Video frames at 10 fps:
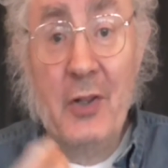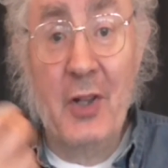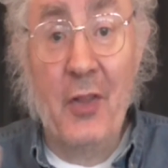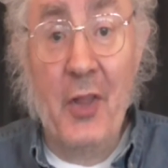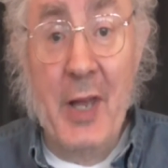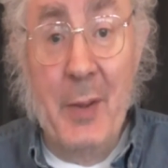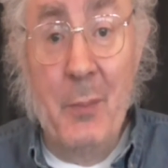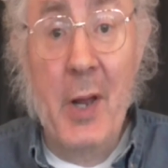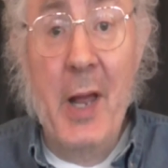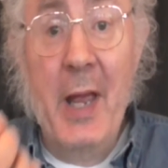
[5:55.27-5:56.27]
To
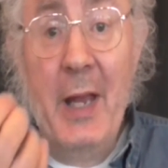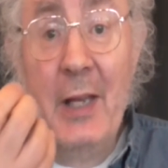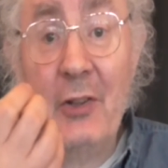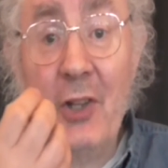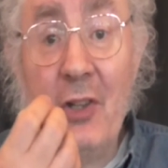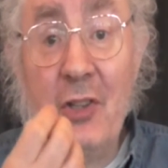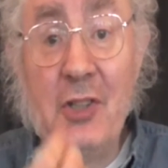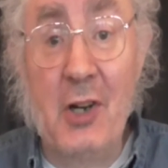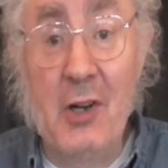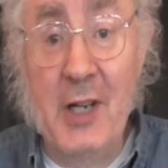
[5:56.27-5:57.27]
them it's a
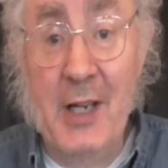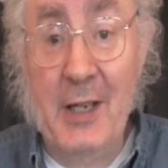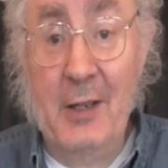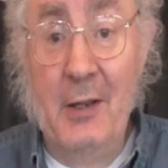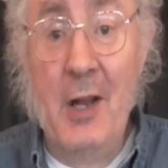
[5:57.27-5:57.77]
sign